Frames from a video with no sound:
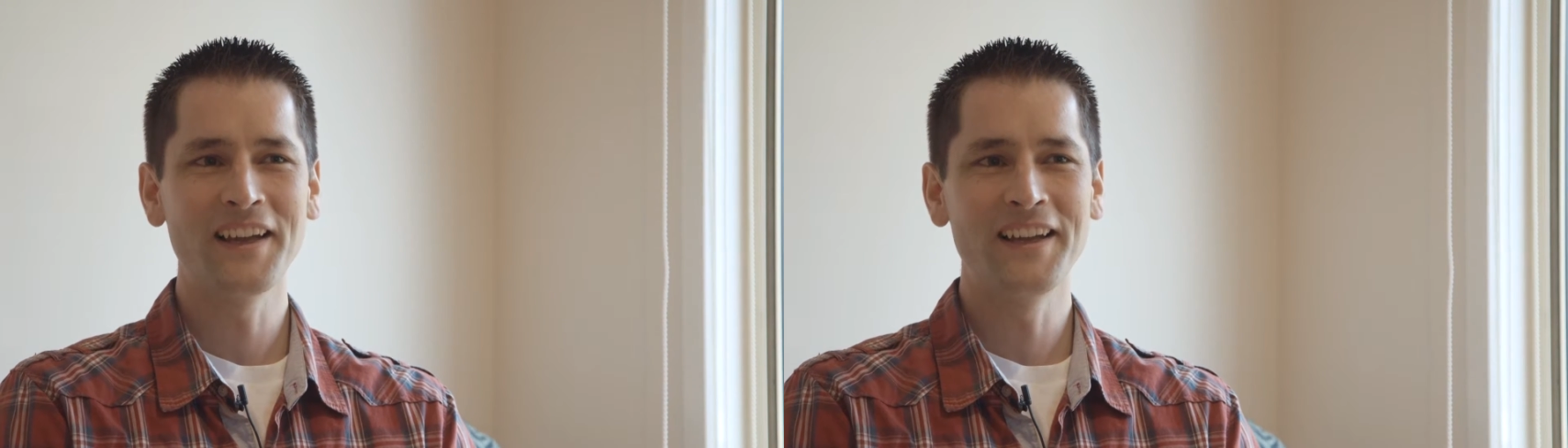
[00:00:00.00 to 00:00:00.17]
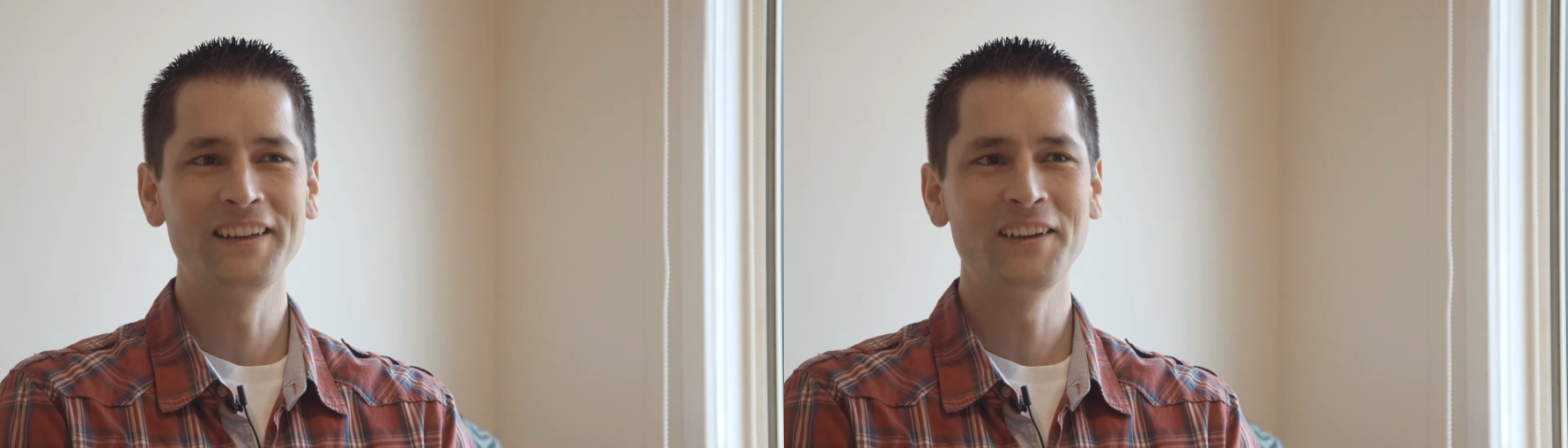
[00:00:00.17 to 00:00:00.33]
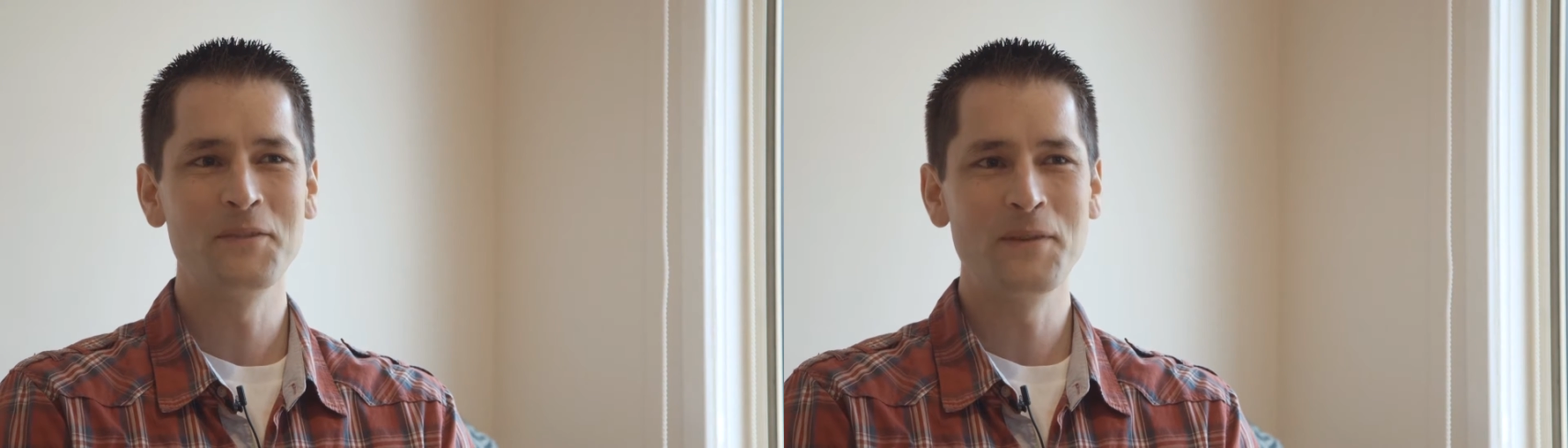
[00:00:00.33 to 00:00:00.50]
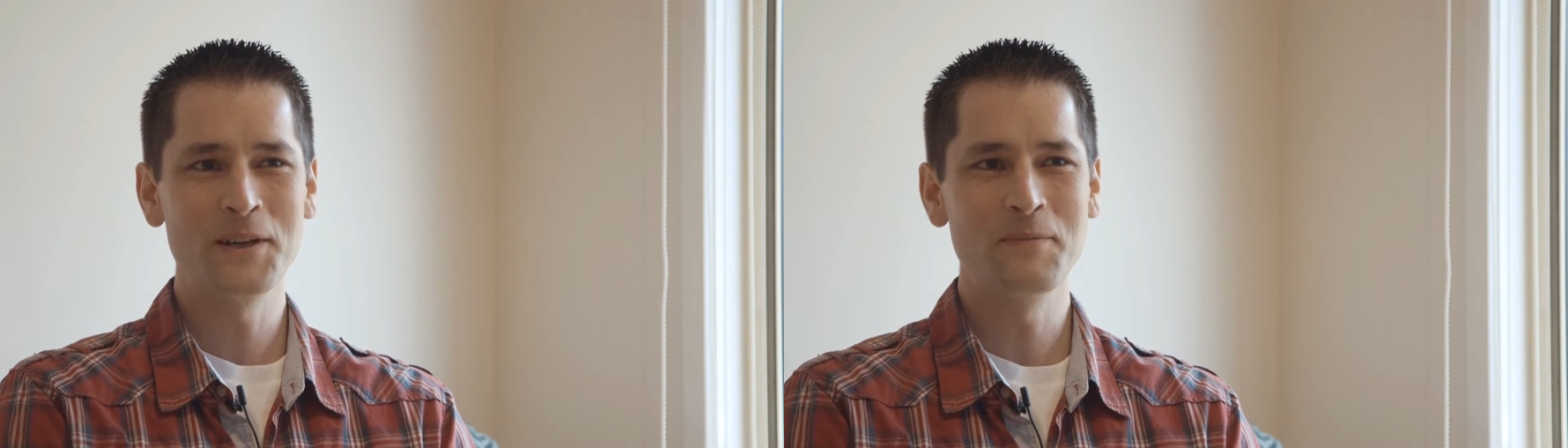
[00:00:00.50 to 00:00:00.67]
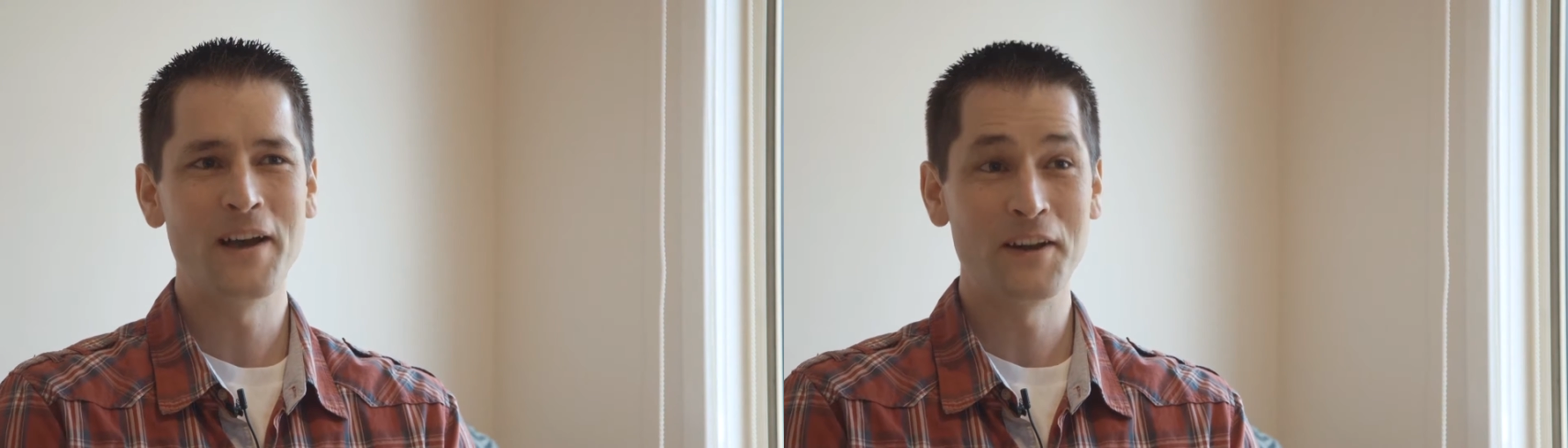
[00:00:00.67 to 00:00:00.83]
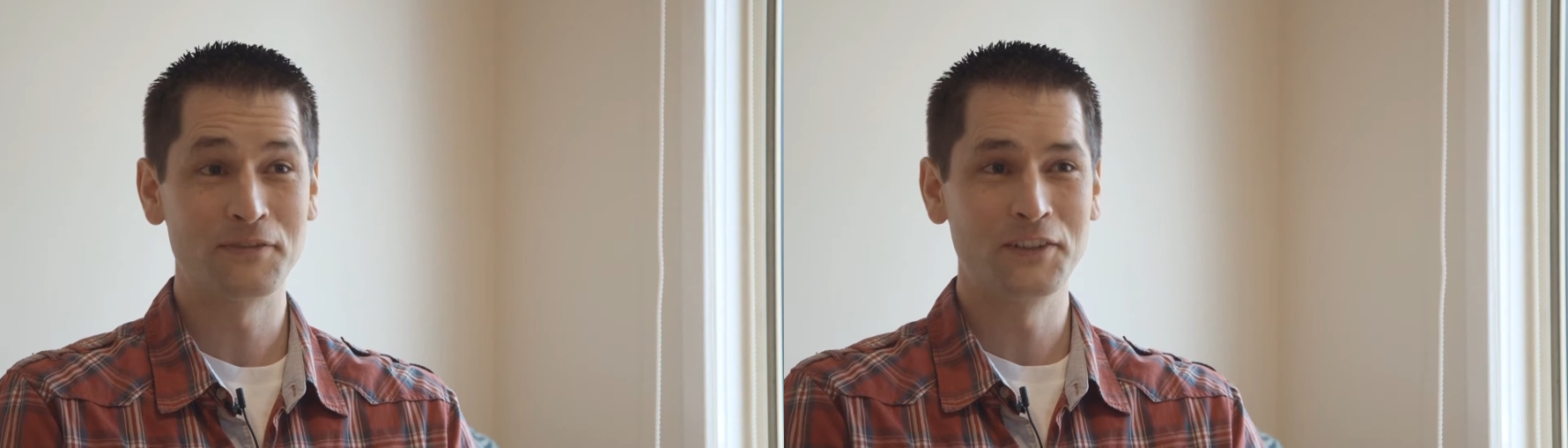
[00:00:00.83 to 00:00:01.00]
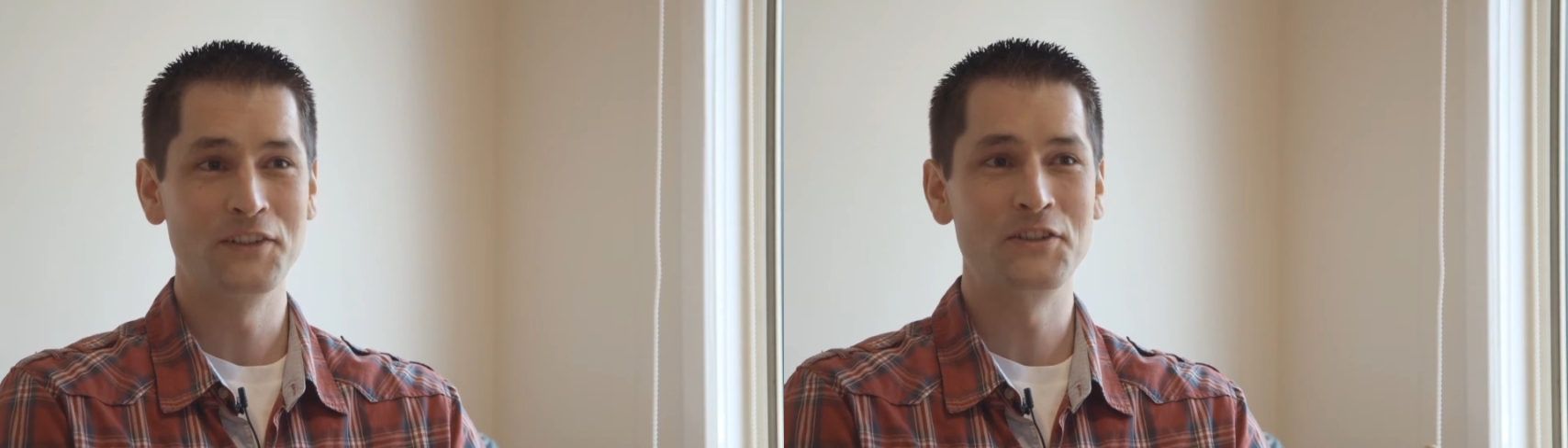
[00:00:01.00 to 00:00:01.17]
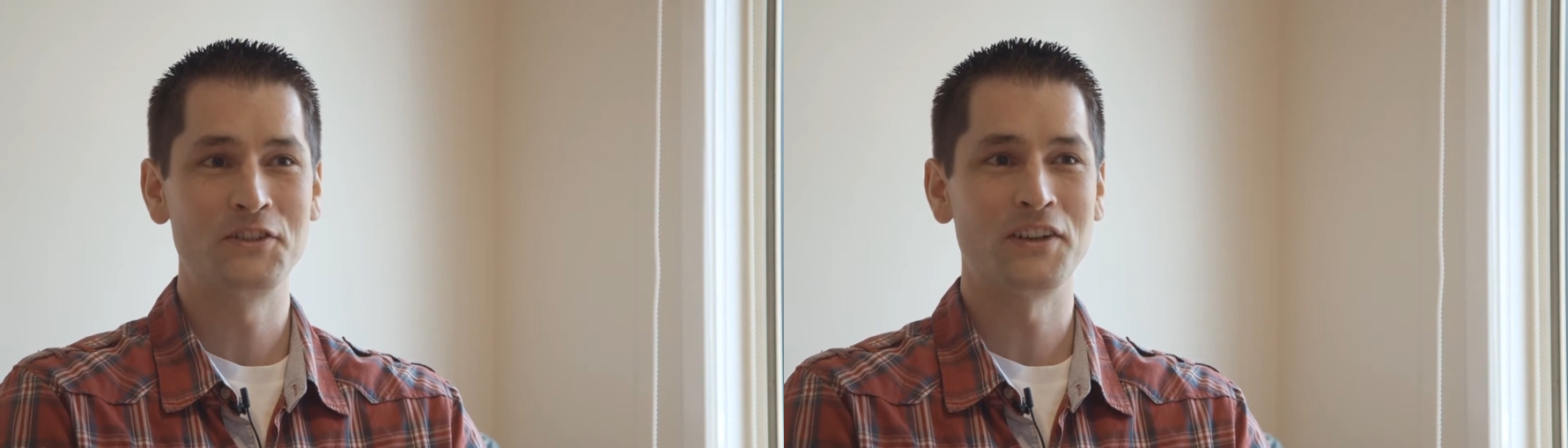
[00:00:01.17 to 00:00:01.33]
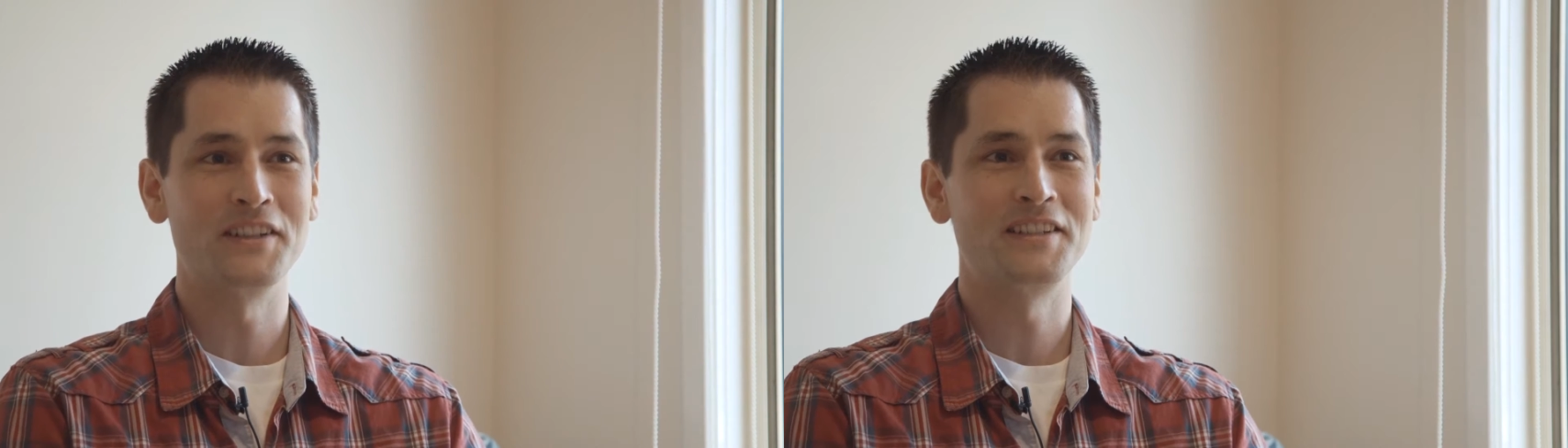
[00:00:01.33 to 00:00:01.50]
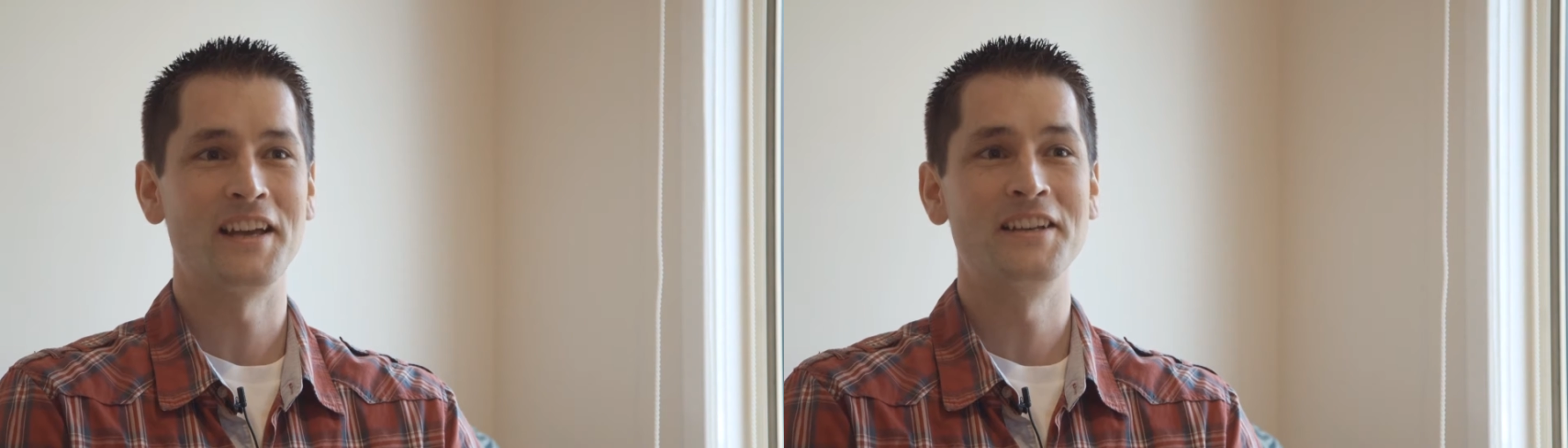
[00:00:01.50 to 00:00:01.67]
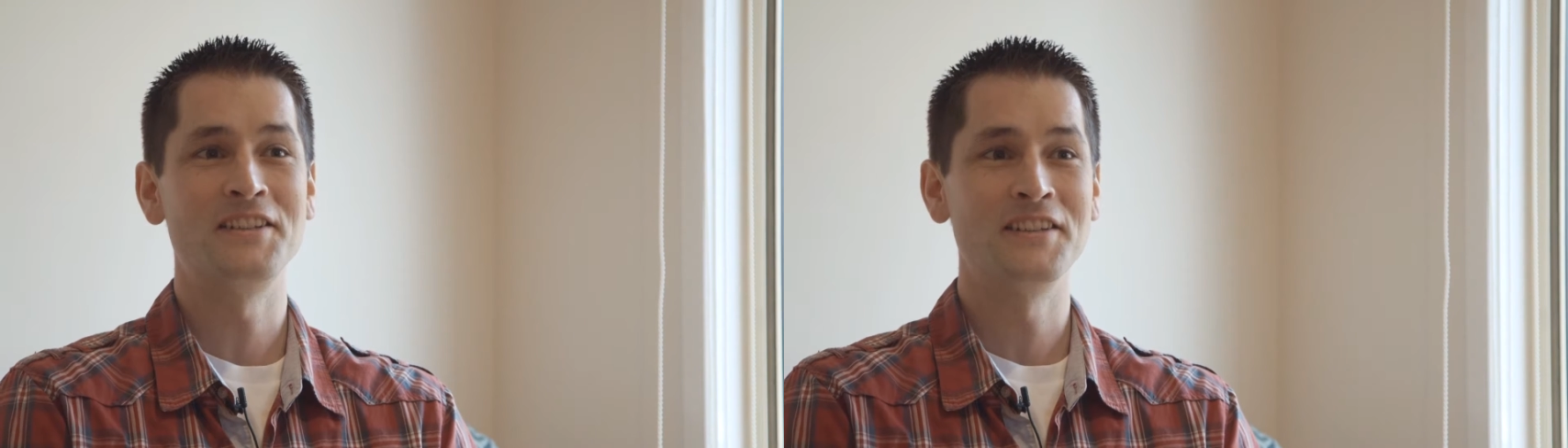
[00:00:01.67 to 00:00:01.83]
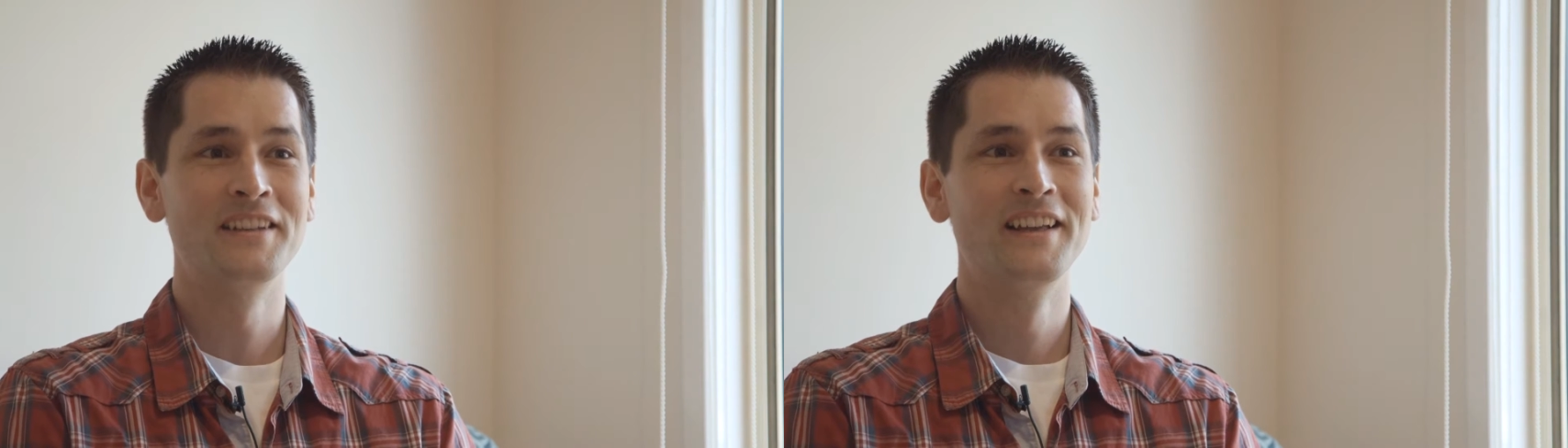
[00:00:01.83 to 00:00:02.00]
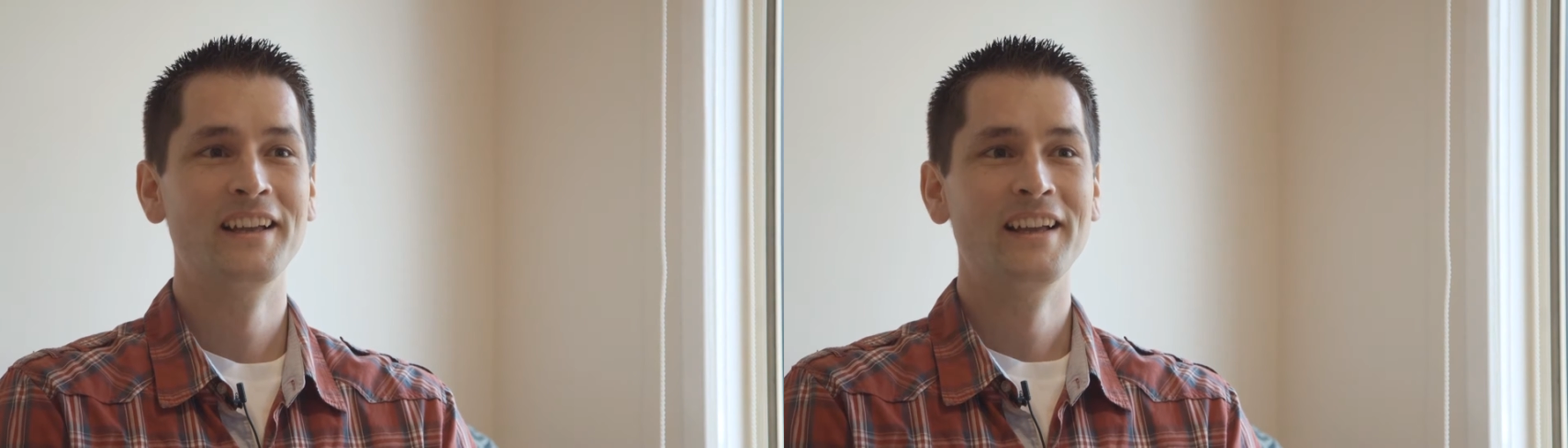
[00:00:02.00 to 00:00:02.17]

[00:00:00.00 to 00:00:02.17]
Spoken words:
and I met a man at Flinders Street Station,